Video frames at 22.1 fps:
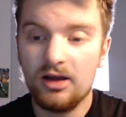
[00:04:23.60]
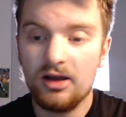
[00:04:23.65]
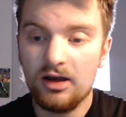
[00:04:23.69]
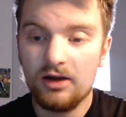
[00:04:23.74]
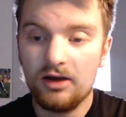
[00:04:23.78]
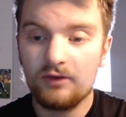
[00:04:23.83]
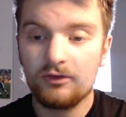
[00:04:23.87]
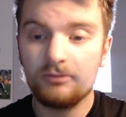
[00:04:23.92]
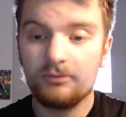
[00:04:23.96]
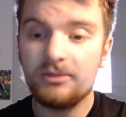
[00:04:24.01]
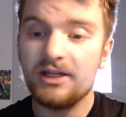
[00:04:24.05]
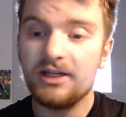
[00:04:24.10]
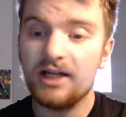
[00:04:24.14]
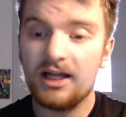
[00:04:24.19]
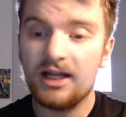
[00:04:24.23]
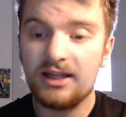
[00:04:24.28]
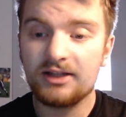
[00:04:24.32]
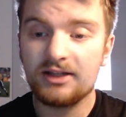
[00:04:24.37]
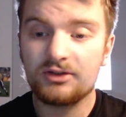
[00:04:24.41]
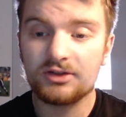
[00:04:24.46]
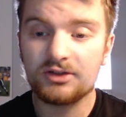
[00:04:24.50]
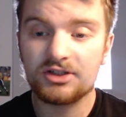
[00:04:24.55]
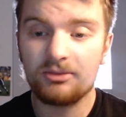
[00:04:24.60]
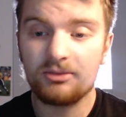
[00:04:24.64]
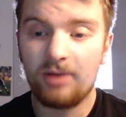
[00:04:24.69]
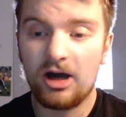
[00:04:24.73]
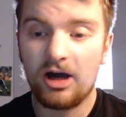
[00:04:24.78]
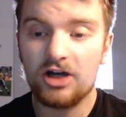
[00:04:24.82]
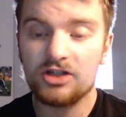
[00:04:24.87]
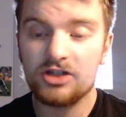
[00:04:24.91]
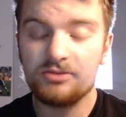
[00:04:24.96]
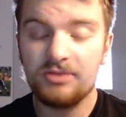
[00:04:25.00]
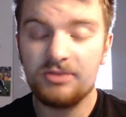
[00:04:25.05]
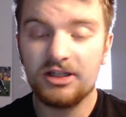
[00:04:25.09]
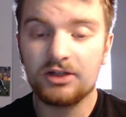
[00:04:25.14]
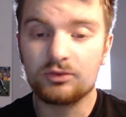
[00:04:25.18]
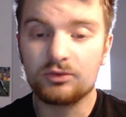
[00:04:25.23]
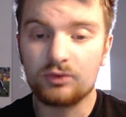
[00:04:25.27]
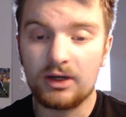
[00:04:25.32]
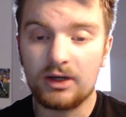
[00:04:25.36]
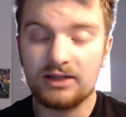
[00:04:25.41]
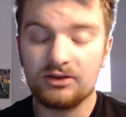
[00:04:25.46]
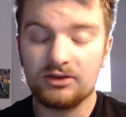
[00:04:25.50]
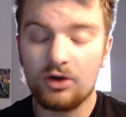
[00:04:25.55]
For me, I think Crystal Palace would be a
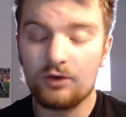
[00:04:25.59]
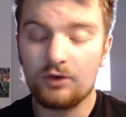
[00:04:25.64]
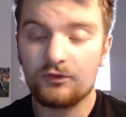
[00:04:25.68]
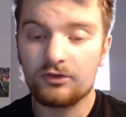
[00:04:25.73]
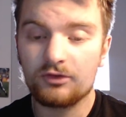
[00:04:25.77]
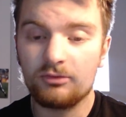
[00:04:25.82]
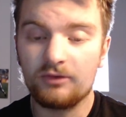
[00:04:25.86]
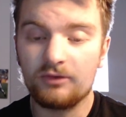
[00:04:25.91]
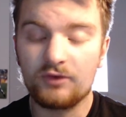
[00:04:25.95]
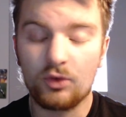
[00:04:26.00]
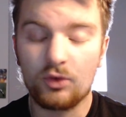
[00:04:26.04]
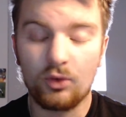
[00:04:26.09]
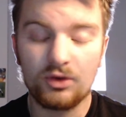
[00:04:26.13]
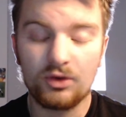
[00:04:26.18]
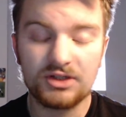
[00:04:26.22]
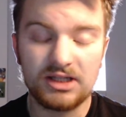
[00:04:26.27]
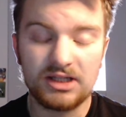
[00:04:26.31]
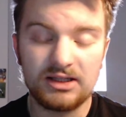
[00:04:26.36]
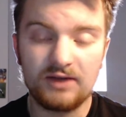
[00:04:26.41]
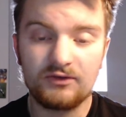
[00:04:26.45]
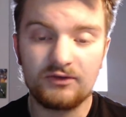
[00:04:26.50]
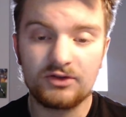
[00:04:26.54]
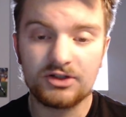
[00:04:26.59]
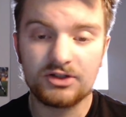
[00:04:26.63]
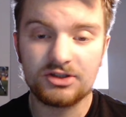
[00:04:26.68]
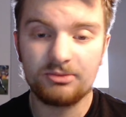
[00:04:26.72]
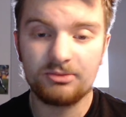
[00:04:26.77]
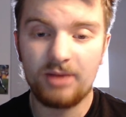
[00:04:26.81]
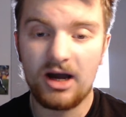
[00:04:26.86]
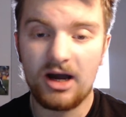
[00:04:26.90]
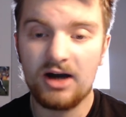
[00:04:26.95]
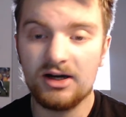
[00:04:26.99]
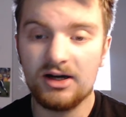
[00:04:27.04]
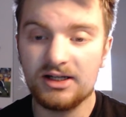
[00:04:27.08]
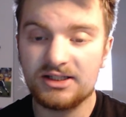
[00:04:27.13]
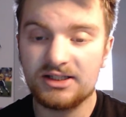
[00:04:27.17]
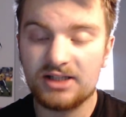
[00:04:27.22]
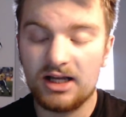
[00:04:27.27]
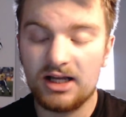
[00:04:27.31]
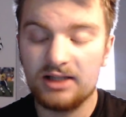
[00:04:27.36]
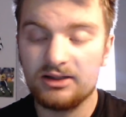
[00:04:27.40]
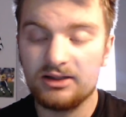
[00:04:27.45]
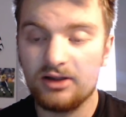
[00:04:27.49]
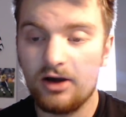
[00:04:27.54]
great loan for him. Of course, I love Crystal Palace.
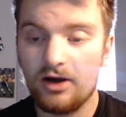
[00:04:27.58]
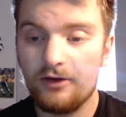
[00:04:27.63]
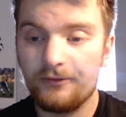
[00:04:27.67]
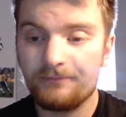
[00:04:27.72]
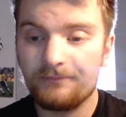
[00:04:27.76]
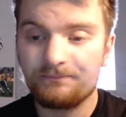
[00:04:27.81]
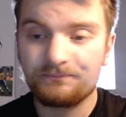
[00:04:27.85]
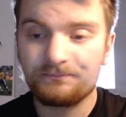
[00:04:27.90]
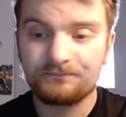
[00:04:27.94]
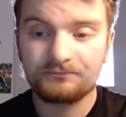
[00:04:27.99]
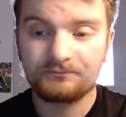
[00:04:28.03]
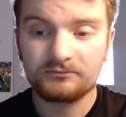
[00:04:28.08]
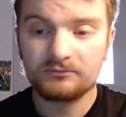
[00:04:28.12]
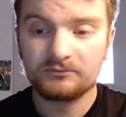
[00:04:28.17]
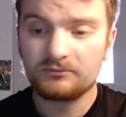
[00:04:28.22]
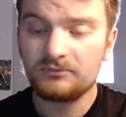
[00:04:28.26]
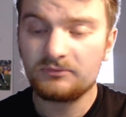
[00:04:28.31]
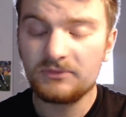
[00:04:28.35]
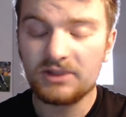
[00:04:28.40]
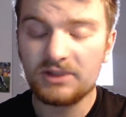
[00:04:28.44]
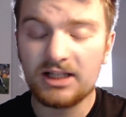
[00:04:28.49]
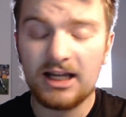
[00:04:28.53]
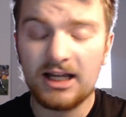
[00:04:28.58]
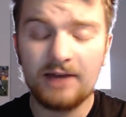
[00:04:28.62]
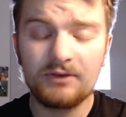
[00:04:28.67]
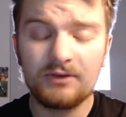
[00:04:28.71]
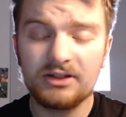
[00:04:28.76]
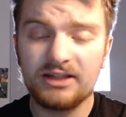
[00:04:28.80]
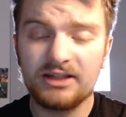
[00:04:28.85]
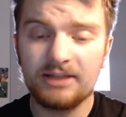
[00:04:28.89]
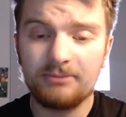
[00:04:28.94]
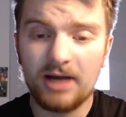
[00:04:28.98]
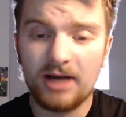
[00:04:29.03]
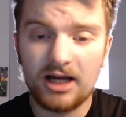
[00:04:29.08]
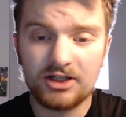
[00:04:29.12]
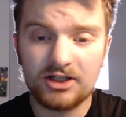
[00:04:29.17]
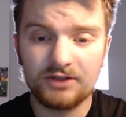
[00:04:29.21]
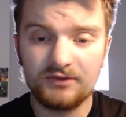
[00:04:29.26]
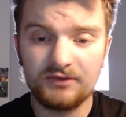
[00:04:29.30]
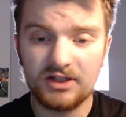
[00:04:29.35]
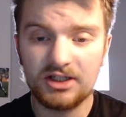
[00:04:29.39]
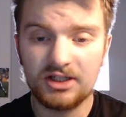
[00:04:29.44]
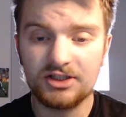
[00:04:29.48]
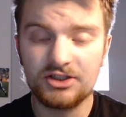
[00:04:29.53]
I love everything Patrick
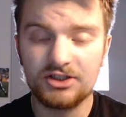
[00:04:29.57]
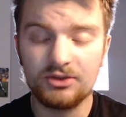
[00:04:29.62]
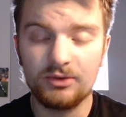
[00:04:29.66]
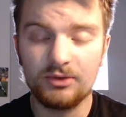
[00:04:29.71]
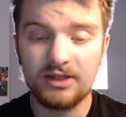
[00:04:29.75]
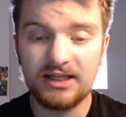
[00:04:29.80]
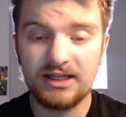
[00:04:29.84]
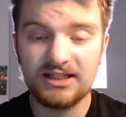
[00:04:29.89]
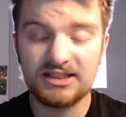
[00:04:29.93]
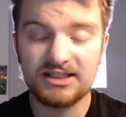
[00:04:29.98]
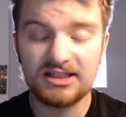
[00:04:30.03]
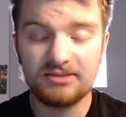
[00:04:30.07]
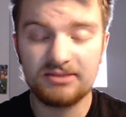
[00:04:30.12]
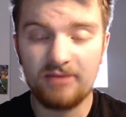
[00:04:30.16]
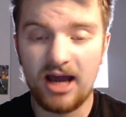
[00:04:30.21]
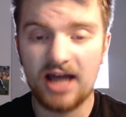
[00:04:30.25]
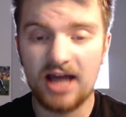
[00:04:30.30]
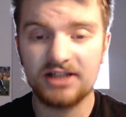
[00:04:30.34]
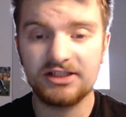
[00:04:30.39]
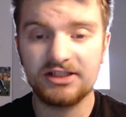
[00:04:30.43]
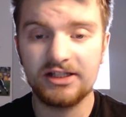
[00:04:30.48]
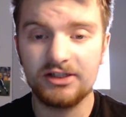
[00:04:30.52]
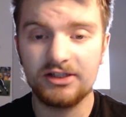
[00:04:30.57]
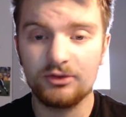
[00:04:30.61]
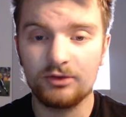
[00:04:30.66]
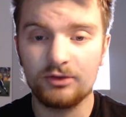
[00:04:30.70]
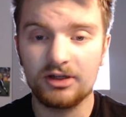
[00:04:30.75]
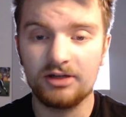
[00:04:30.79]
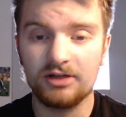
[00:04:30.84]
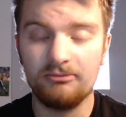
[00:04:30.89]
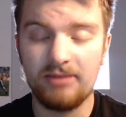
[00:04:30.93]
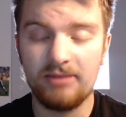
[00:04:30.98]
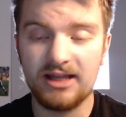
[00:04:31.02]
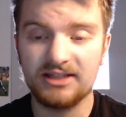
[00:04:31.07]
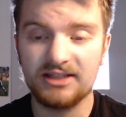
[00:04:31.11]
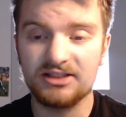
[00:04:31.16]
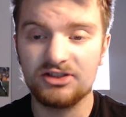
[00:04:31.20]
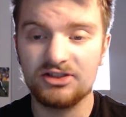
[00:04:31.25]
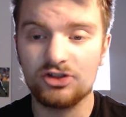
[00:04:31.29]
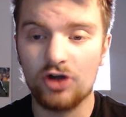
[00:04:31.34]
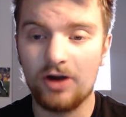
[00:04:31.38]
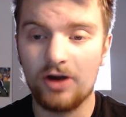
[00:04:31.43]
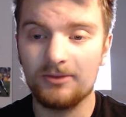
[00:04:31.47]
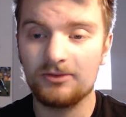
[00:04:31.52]
Vieira is doing. He's smashing it, doing an amazing
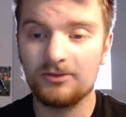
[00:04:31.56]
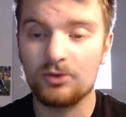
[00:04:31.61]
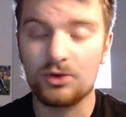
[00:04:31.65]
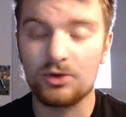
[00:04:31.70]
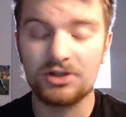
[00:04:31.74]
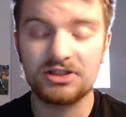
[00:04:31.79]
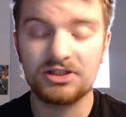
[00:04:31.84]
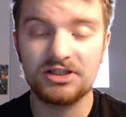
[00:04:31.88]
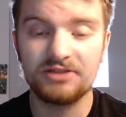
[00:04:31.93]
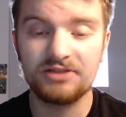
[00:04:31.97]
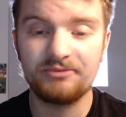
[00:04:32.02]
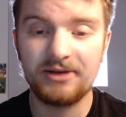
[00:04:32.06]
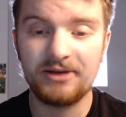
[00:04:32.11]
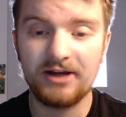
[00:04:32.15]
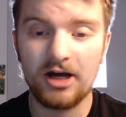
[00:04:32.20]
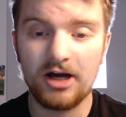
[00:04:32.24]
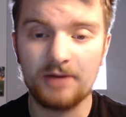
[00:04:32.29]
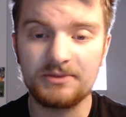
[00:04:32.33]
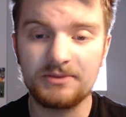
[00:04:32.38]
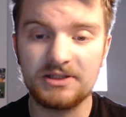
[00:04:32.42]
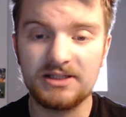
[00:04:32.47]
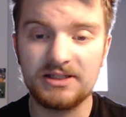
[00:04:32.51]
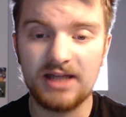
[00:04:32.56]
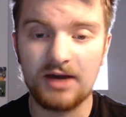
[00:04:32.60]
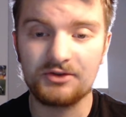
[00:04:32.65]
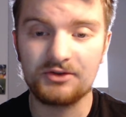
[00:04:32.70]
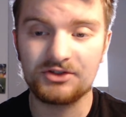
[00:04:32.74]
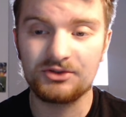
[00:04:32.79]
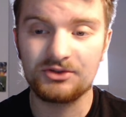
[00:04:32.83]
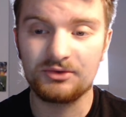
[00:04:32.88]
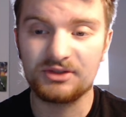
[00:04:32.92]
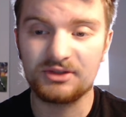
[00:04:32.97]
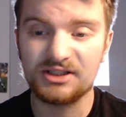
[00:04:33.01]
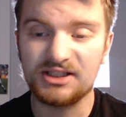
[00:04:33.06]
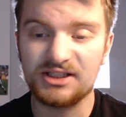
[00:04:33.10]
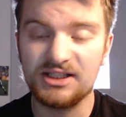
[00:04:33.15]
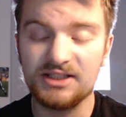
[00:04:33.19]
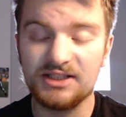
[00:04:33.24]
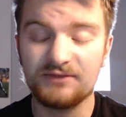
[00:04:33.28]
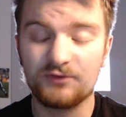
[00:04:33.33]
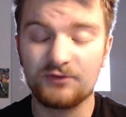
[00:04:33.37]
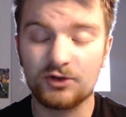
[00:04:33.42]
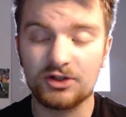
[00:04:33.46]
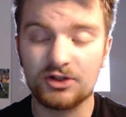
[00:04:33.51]
job. Of course, there's been ups and downs throughout the
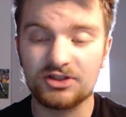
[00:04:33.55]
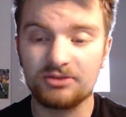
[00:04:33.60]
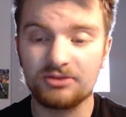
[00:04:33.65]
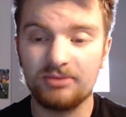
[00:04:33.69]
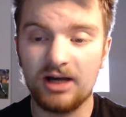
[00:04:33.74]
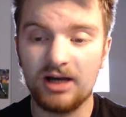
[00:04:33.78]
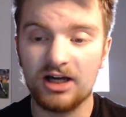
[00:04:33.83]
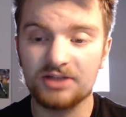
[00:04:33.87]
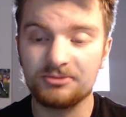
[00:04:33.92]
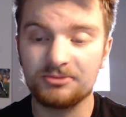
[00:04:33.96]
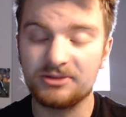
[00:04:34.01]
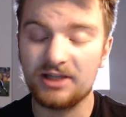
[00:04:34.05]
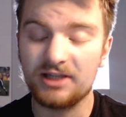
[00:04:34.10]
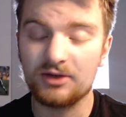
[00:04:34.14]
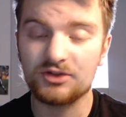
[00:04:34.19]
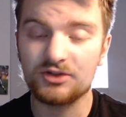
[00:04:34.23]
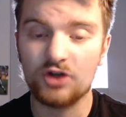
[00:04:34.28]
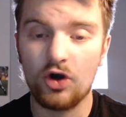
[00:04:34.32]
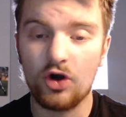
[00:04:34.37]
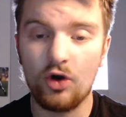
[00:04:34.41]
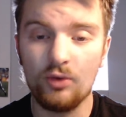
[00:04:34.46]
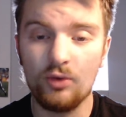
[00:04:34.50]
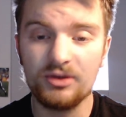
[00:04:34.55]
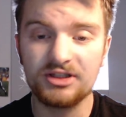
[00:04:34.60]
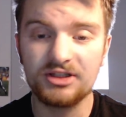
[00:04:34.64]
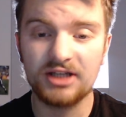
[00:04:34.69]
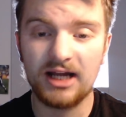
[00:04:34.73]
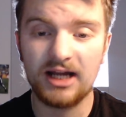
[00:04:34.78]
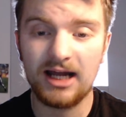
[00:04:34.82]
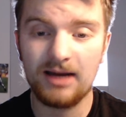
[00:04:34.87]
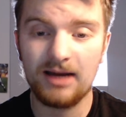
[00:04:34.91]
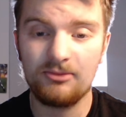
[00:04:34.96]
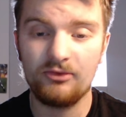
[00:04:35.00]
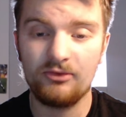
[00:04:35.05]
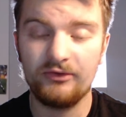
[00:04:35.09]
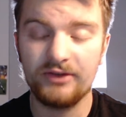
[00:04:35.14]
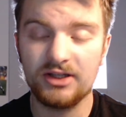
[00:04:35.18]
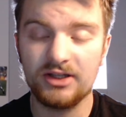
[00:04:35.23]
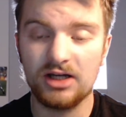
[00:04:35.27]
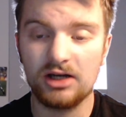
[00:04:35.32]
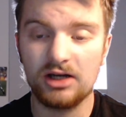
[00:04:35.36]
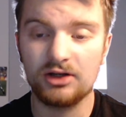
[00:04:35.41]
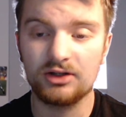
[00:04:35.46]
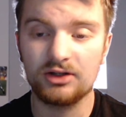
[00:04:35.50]
season for Crystal Palace, but that was always going to happen with a
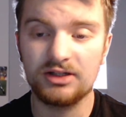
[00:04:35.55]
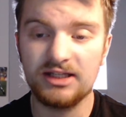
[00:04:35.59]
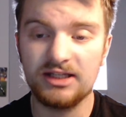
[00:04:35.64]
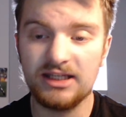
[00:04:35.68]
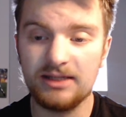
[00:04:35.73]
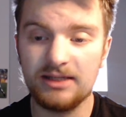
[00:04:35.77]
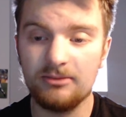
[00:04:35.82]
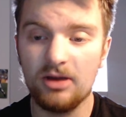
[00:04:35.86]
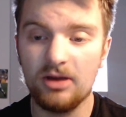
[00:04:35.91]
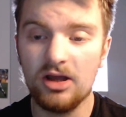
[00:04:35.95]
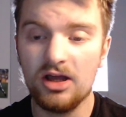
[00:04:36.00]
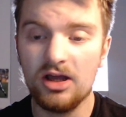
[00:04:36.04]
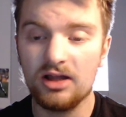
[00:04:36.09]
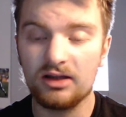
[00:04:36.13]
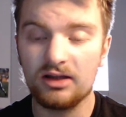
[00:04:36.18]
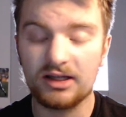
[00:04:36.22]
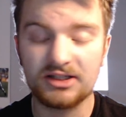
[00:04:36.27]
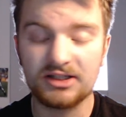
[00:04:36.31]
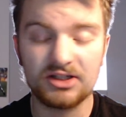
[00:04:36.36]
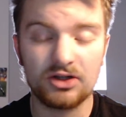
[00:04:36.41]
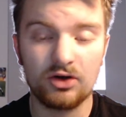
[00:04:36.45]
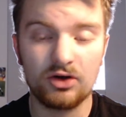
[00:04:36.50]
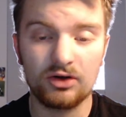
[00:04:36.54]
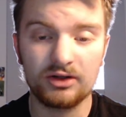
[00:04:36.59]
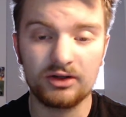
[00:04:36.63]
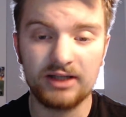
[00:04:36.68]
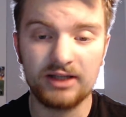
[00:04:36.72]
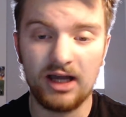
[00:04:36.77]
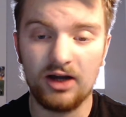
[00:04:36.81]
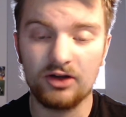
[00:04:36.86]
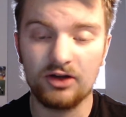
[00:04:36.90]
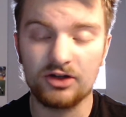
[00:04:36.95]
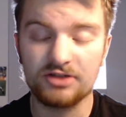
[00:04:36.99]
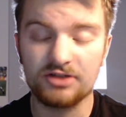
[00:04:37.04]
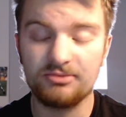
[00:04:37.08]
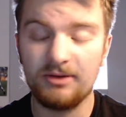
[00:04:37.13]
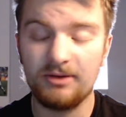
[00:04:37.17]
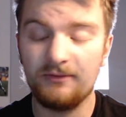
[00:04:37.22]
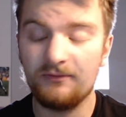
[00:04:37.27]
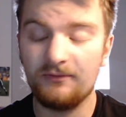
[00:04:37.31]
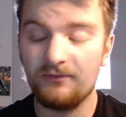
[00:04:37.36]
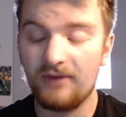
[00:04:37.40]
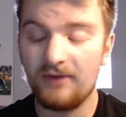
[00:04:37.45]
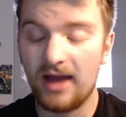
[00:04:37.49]
younger team. Like I said, Conor Gallagher has been
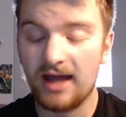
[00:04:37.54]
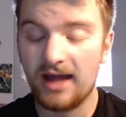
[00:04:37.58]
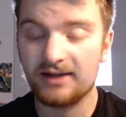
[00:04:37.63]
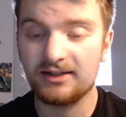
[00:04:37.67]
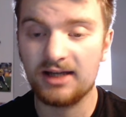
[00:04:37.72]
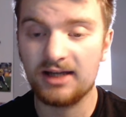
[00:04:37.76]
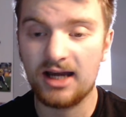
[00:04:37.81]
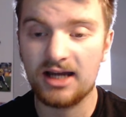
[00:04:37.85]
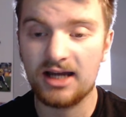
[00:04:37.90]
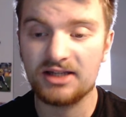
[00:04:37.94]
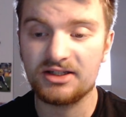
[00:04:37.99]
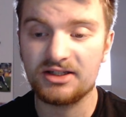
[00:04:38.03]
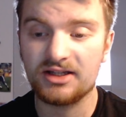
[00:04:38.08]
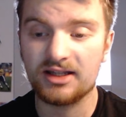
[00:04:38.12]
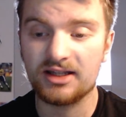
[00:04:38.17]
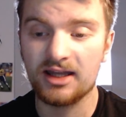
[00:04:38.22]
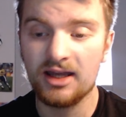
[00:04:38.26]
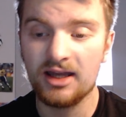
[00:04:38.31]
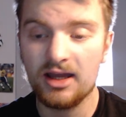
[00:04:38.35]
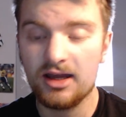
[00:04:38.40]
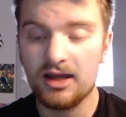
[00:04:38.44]
fantastic.